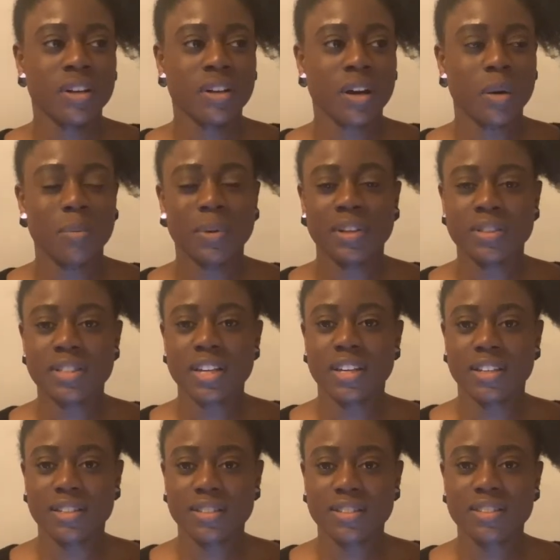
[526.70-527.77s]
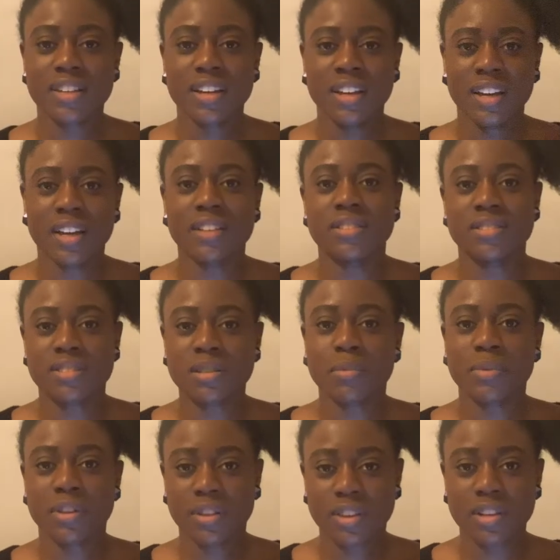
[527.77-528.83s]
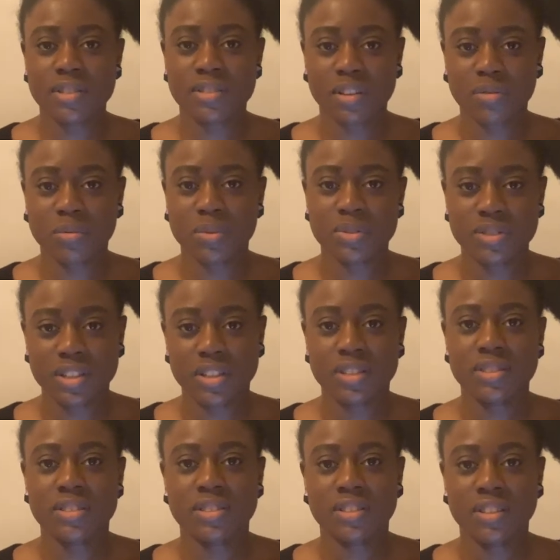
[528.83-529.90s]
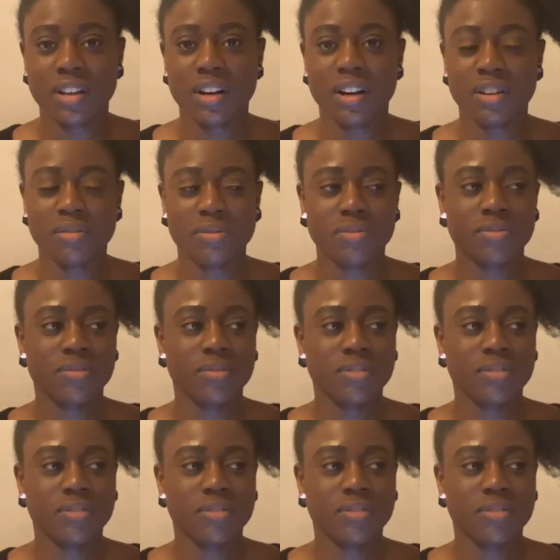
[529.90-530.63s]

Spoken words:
couple of days, and some of the things I've wanted I've